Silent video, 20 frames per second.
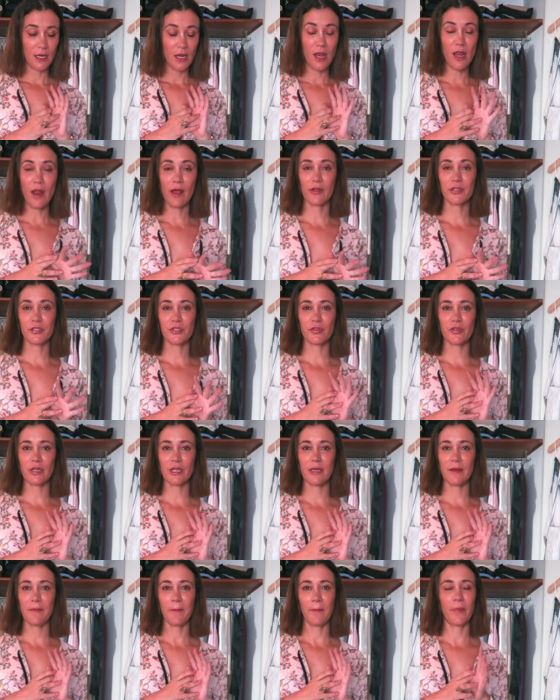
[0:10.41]

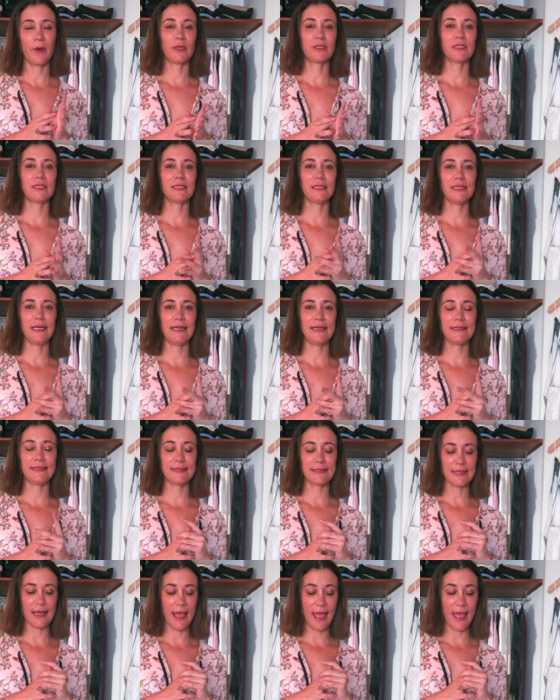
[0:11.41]
luxury purchases